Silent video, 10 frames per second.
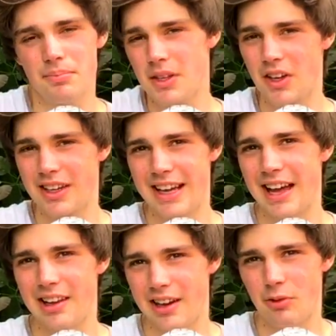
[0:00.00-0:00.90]
you're going to
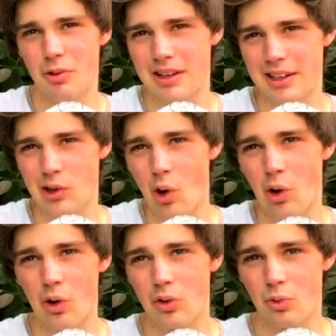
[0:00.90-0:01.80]
get like a really
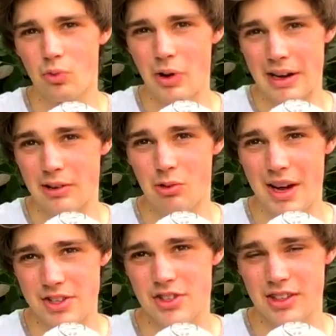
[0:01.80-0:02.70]
long written
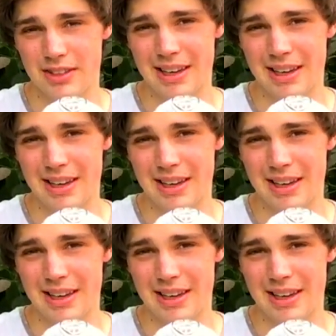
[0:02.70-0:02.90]
question.